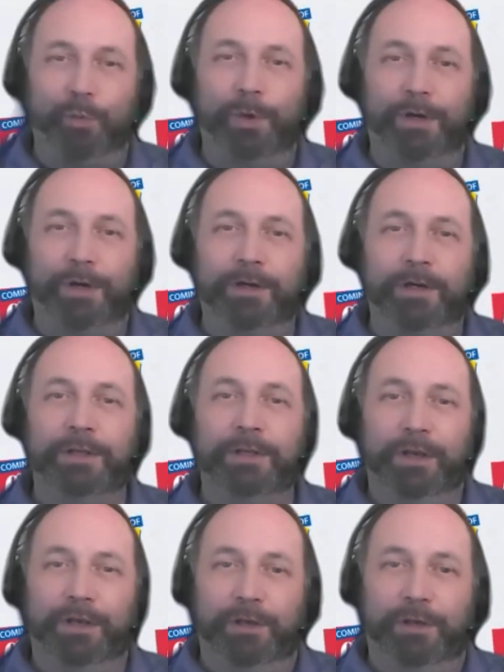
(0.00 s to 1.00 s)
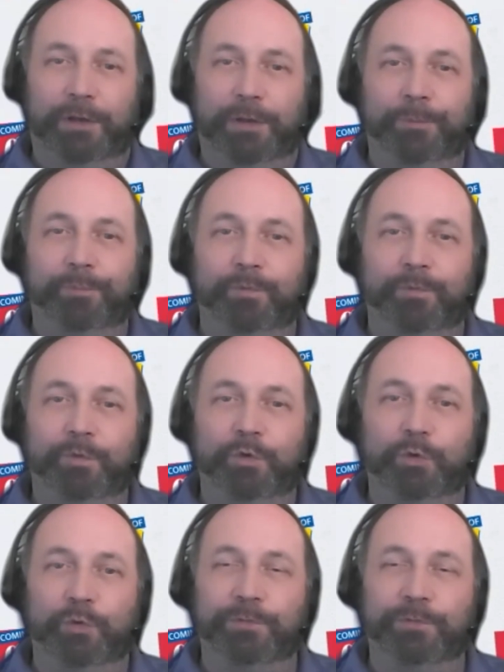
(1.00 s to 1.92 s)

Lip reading: where your